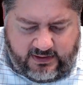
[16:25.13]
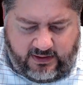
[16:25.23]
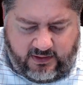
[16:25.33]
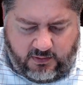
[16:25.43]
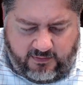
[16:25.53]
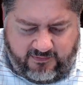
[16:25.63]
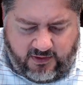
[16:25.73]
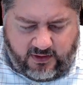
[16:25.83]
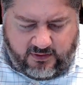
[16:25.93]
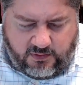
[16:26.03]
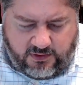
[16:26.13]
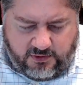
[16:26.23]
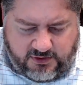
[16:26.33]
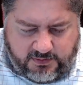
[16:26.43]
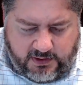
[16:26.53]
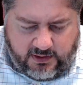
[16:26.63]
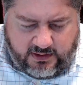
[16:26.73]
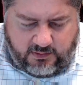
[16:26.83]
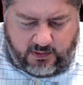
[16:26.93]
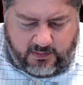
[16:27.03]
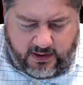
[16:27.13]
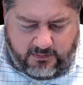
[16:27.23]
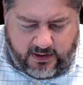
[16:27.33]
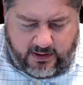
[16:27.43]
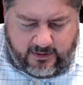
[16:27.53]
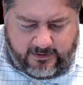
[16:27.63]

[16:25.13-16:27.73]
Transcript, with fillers: and that you would fill us with your Spirit that we might be